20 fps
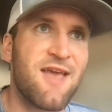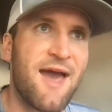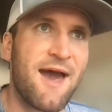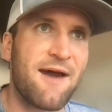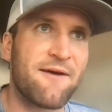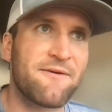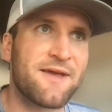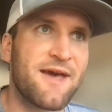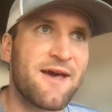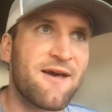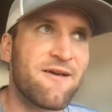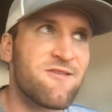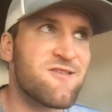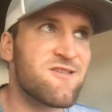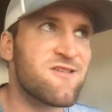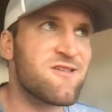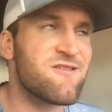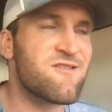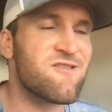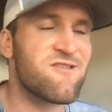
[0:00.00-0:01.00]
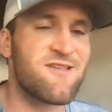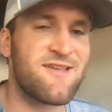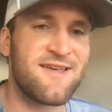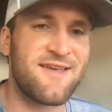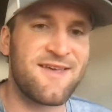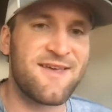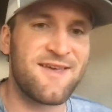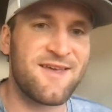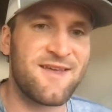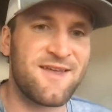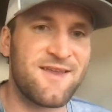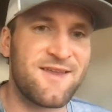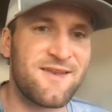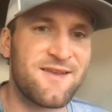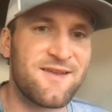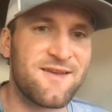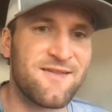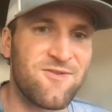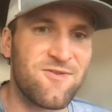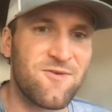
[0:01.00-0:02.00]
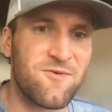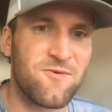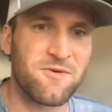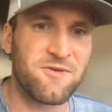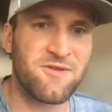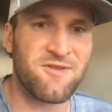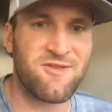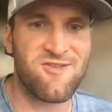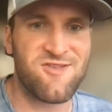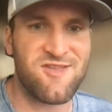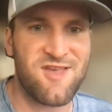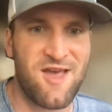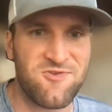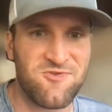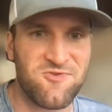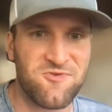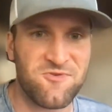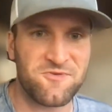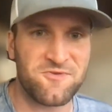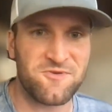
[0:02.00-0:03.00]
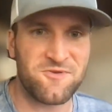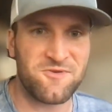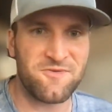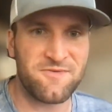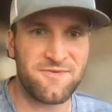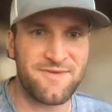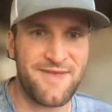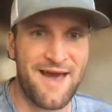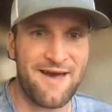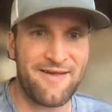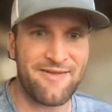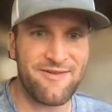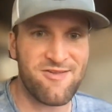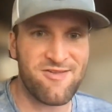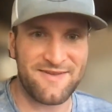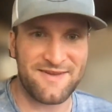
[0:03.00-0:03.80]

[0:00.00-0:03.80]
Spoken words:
townhouses in north central Dallas,